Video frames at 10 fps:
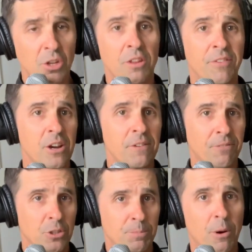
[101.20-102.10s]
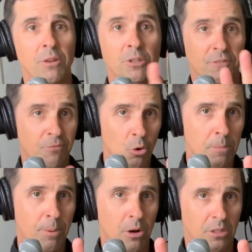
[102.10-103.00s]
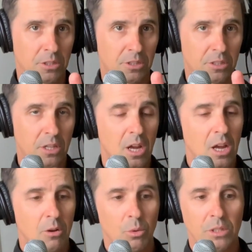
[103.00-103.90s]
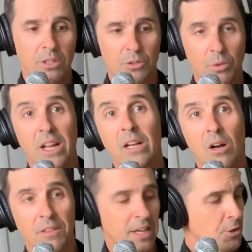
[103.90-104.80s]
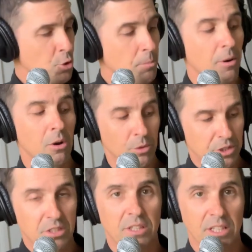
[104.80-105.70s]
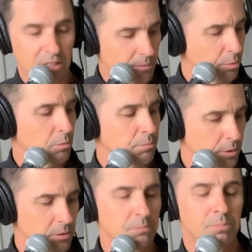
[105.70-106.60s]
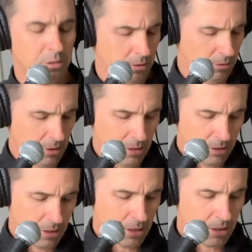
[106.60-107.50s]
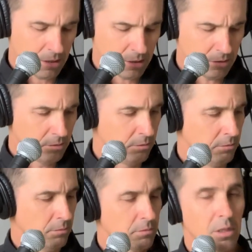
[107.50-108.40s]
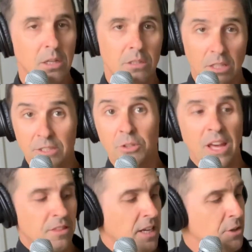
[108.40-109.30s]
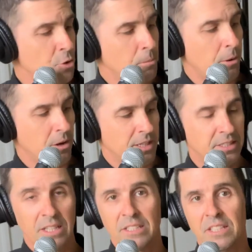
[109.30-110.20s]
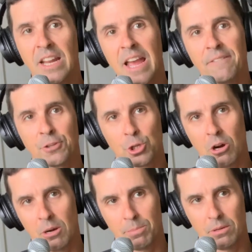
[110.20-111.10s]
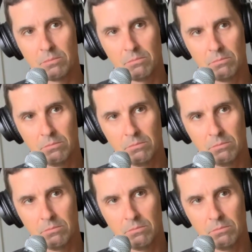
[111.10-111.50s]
So the very first part, there's 4 parts. There's what I call the intro part, which is this. Boom, boom, boom, boom. So let's do that. The intro part, it's in F sharp.